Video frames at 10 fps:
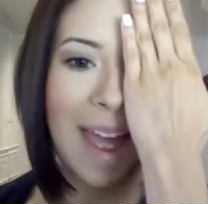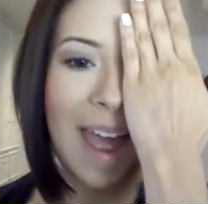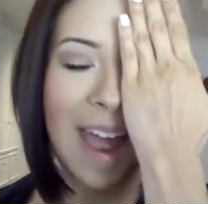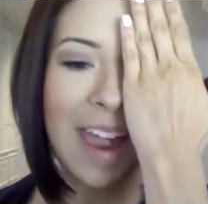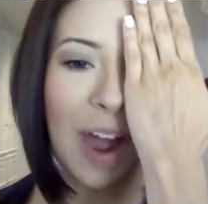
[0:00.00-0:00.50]

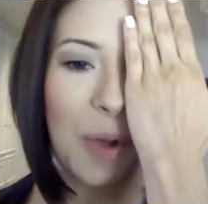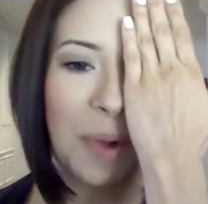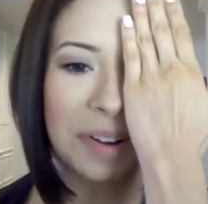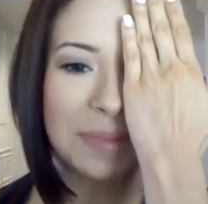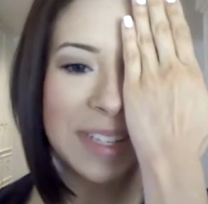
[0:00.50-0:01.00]
Hey y'all,
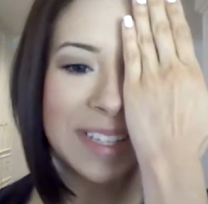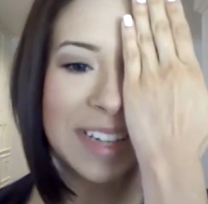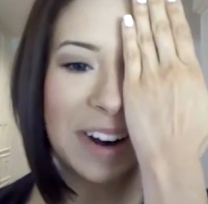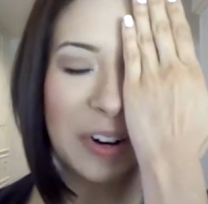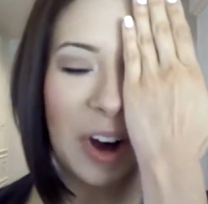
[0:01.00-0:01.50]
welcome to the
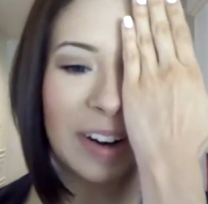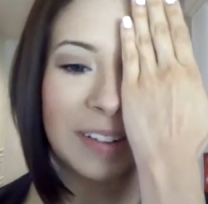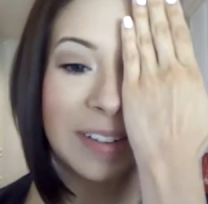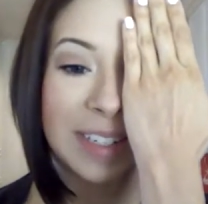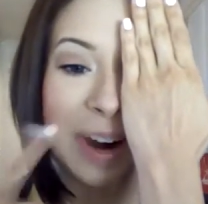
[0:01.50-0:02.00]
Style
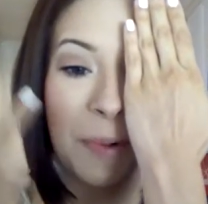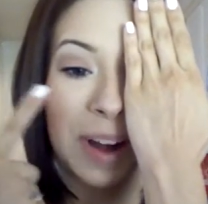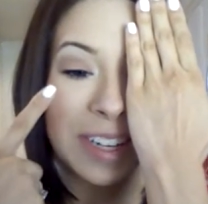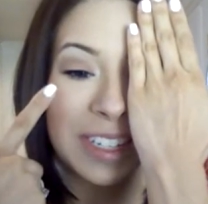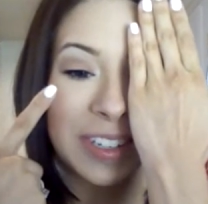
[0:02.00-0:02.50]
Chronicles. I
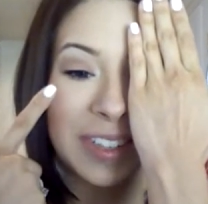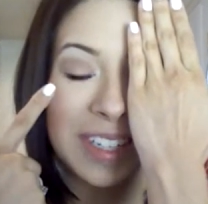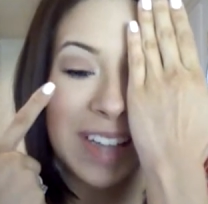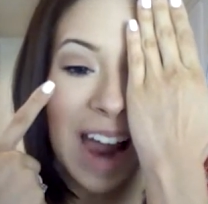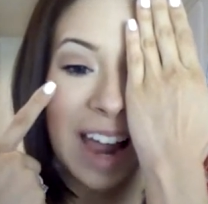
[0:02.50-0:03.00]
wanted to do
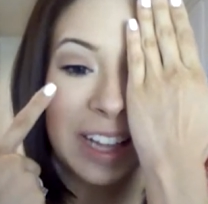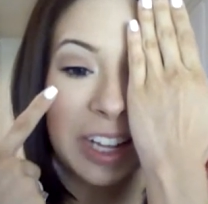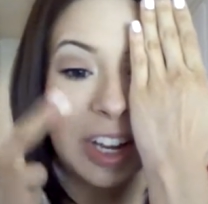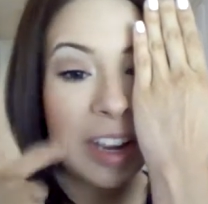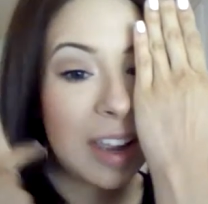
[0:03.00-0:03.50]
this eye
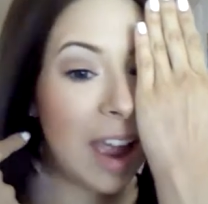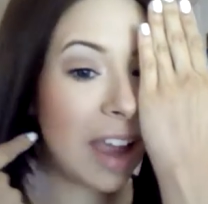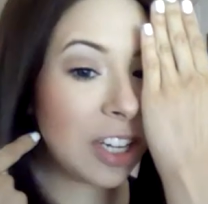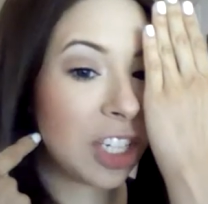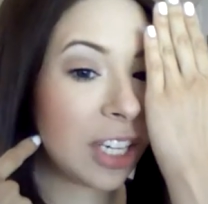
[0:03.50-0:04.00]
look
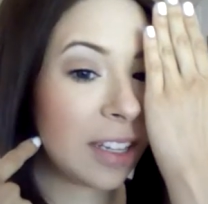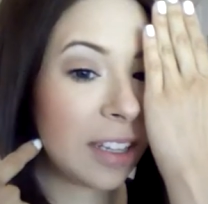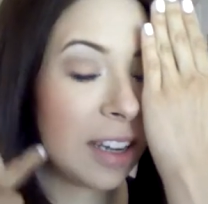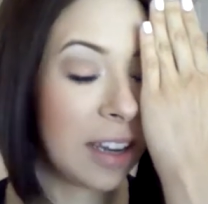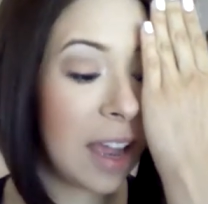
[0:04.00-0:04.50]
and cheek
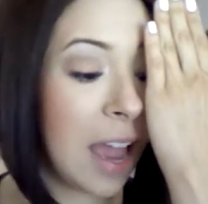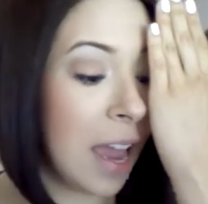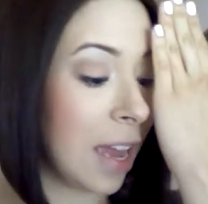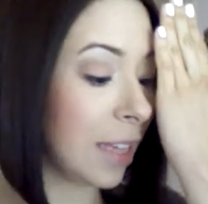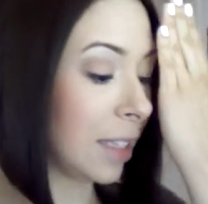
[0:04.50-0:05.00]
look.
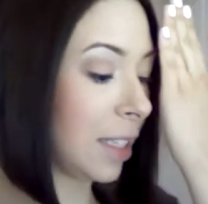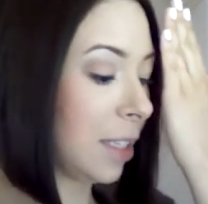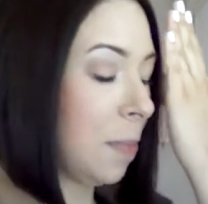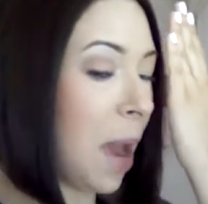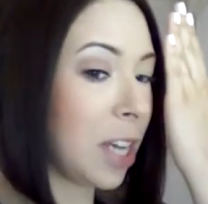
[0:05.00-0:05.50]
It's a
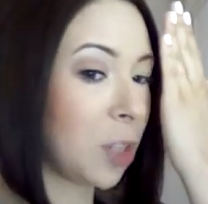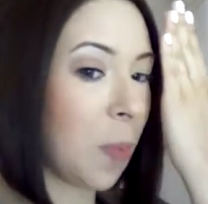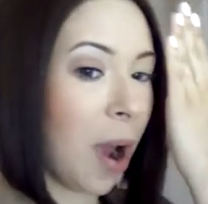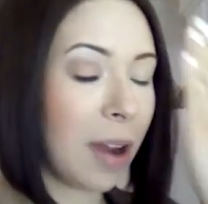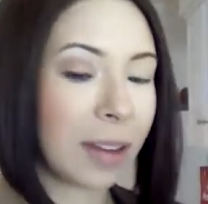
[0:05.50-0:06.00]

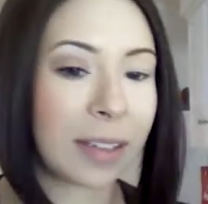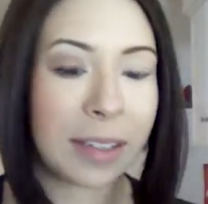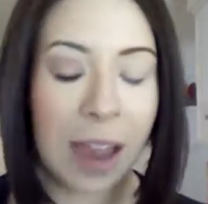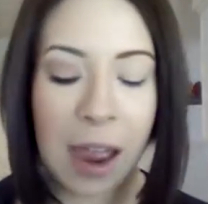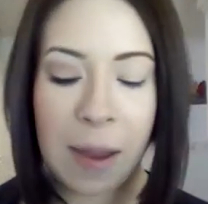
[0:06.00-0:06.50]

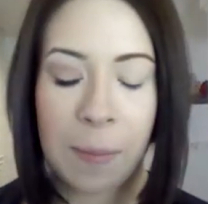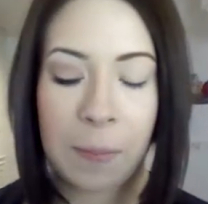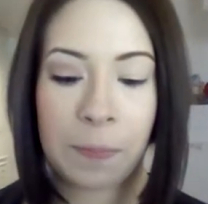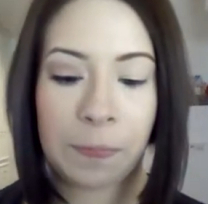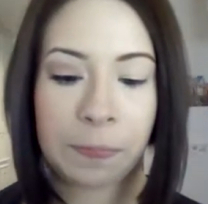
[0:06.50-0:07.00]
Smashbox
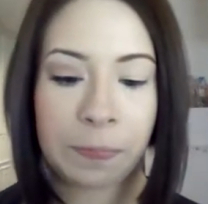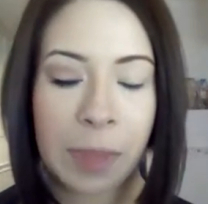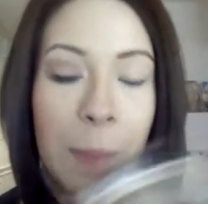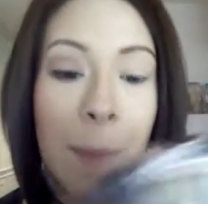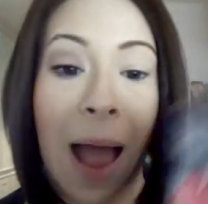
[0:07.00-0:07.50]
um,
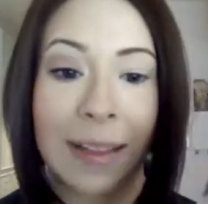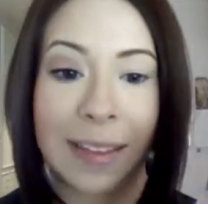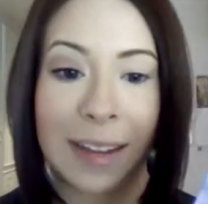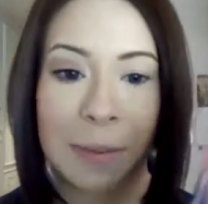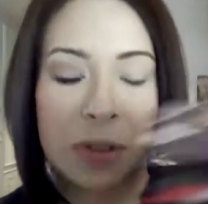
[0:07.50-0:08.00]
palette
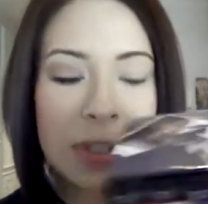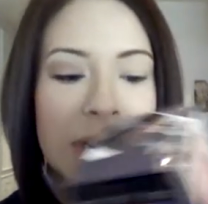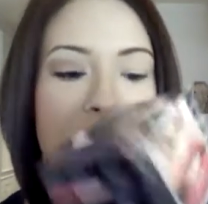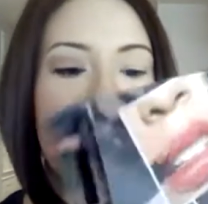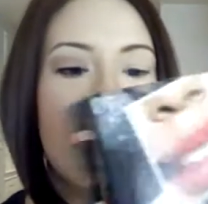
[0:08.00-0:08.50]
that I'm using.